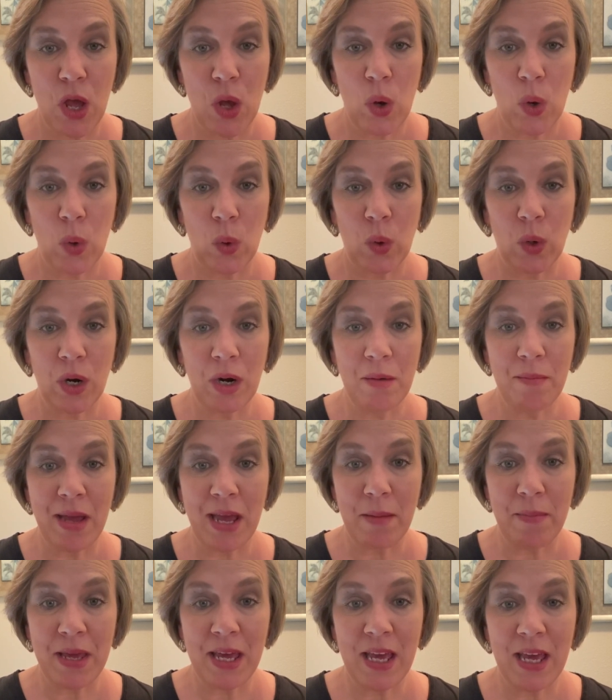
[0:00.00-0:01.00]
Or
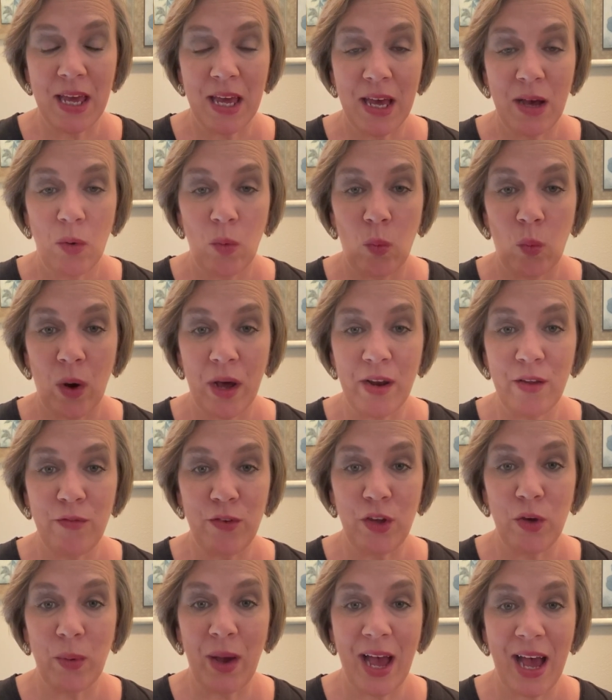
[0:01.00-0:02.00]
maybe one of
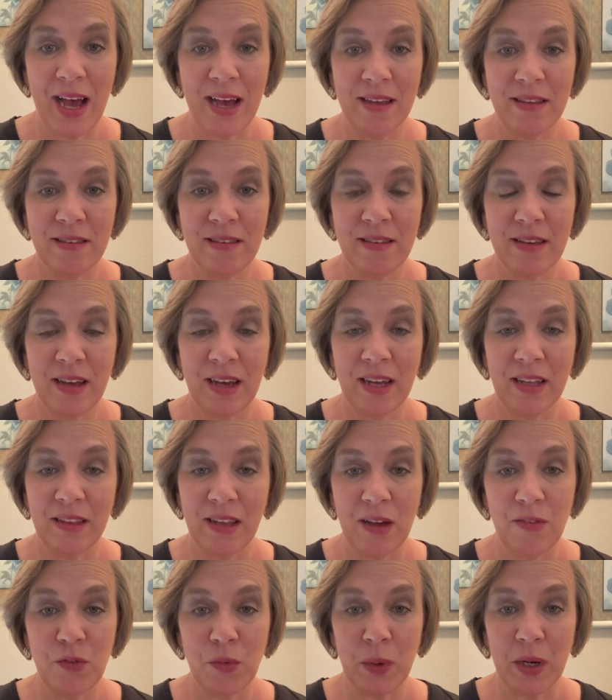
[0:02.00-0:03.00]
you has a
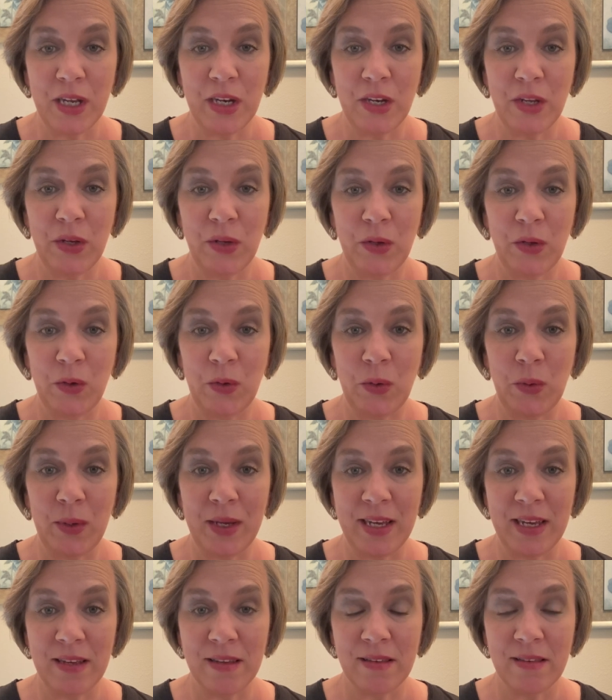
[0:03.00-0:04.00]
loved one who
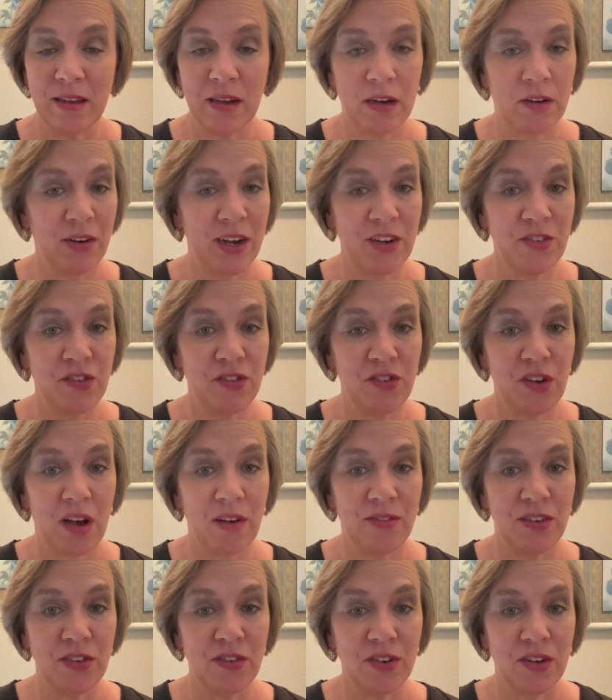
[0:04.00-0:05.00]
is a corrections
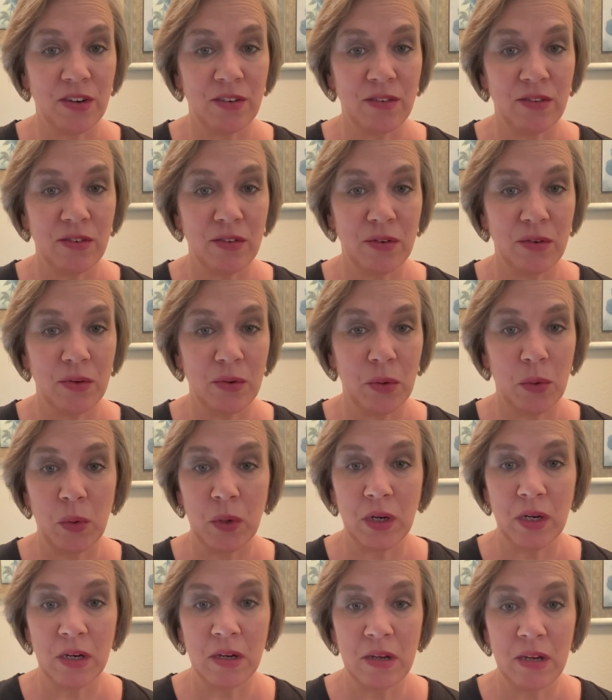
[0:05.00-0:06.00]
officer
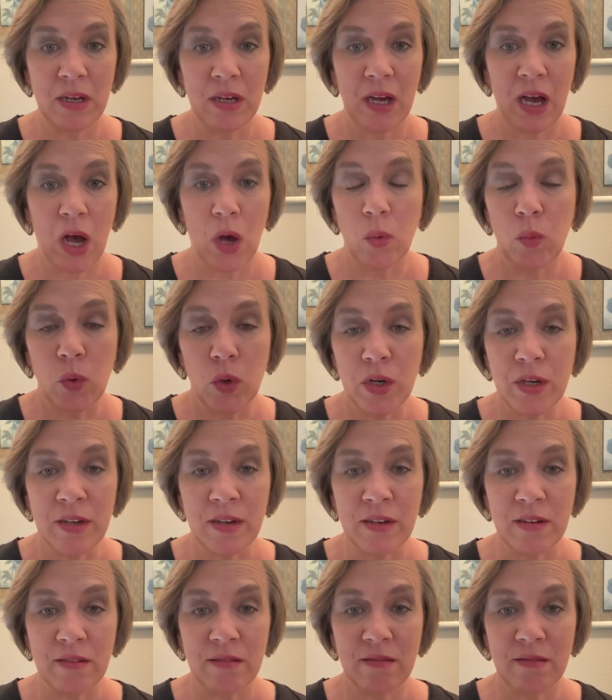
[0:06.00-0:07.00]
or a
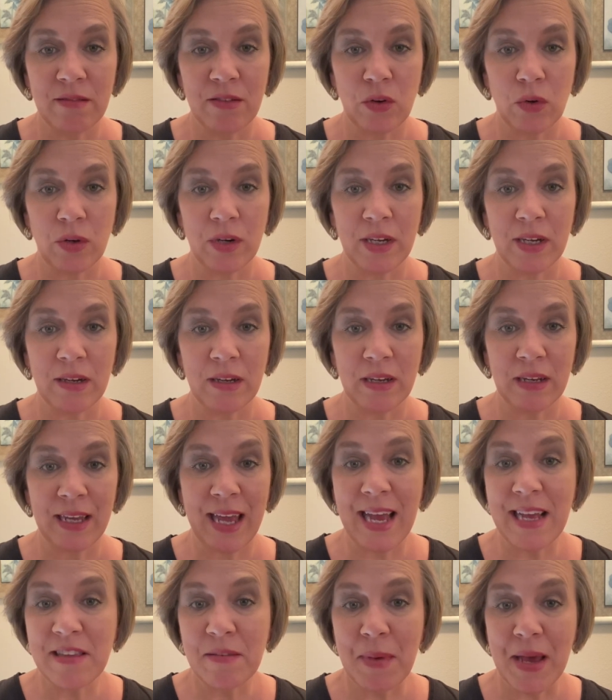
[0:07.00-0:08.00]
warden or a
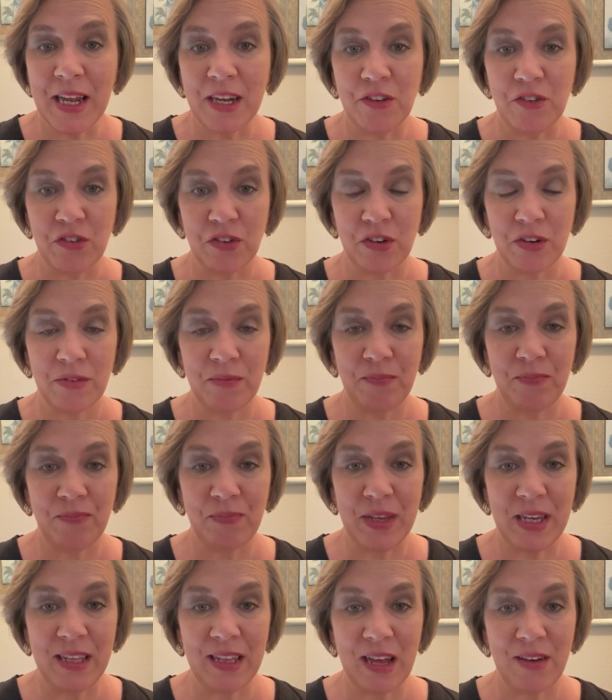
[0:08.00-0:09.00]
case manager
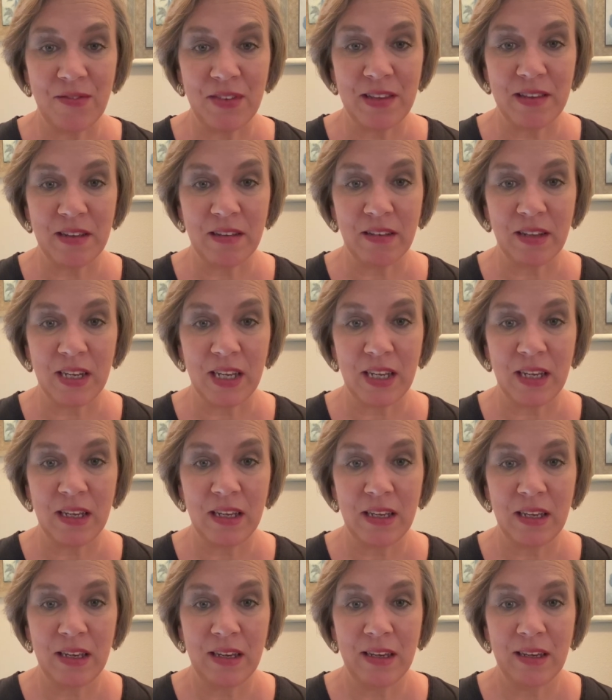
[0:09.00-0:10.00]
in that facility.
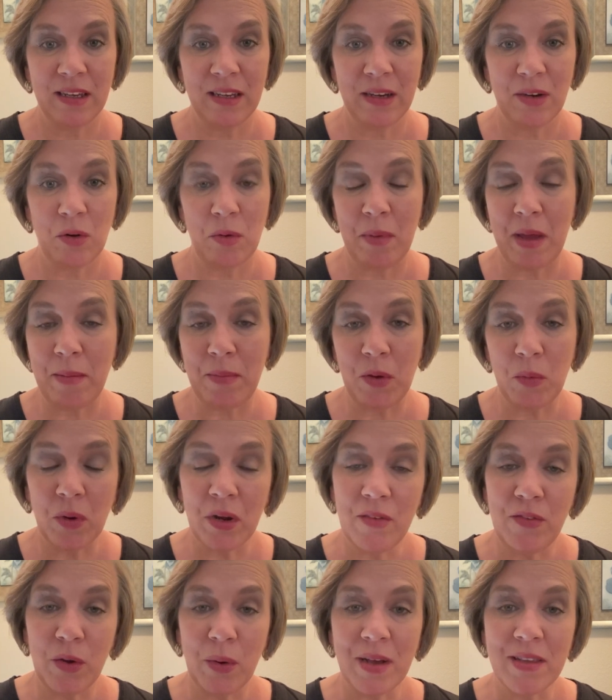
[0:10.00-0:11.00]
Or maybe one
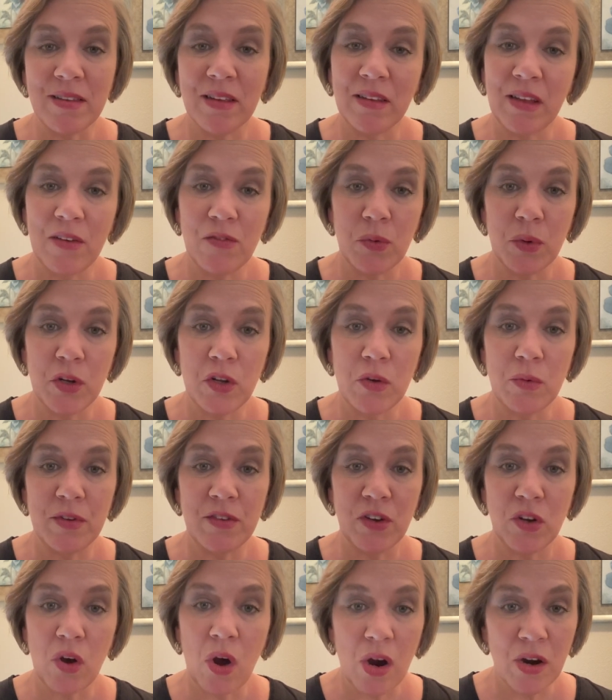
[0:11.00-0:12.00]
of you has a loved one who is
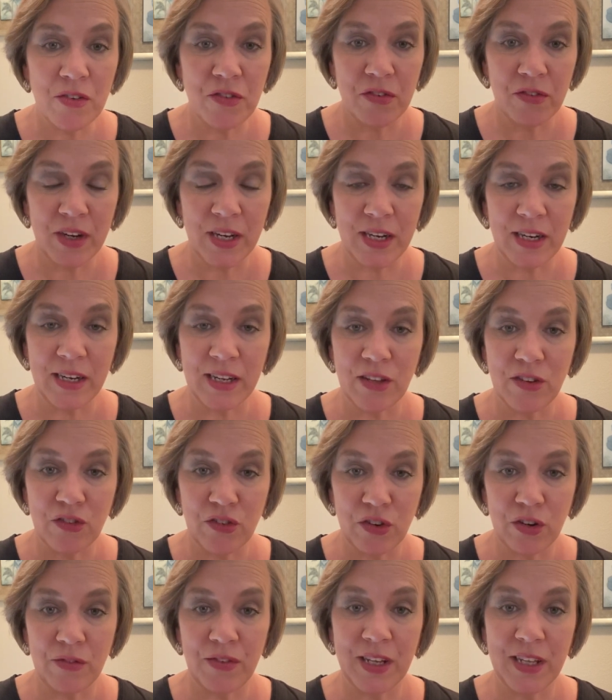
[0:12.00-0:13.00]
incarcerated and
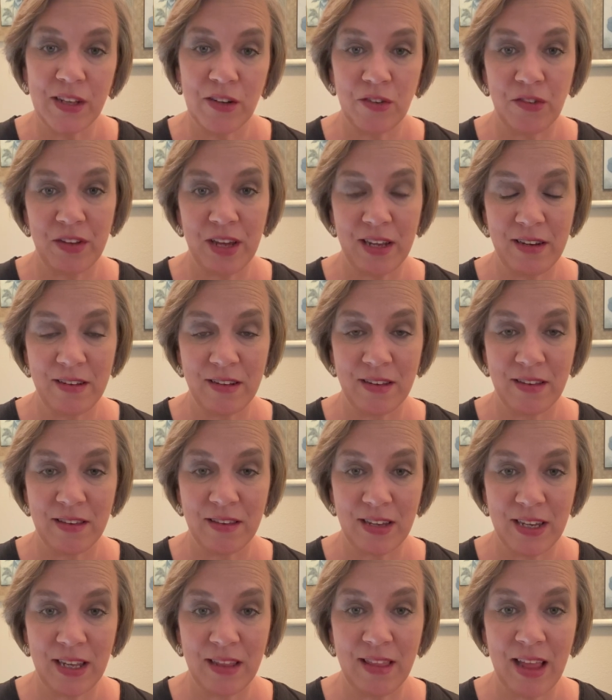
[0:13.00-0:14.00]
serving their sentence
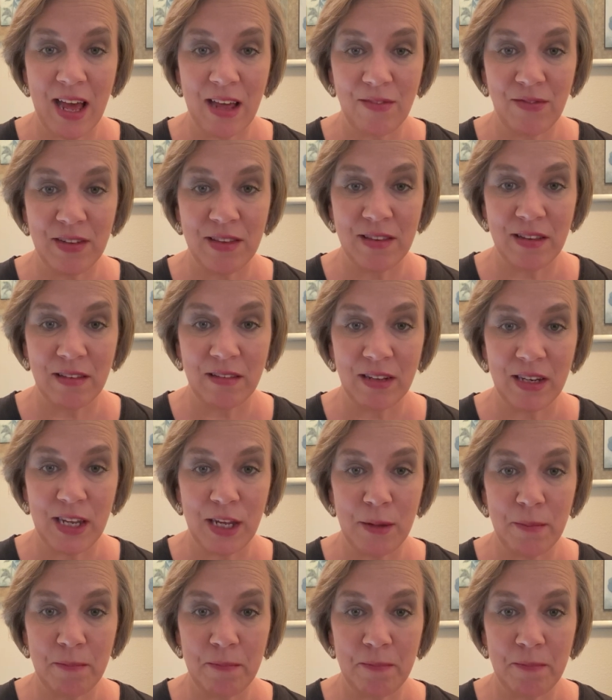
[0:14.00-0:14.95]
in that facility.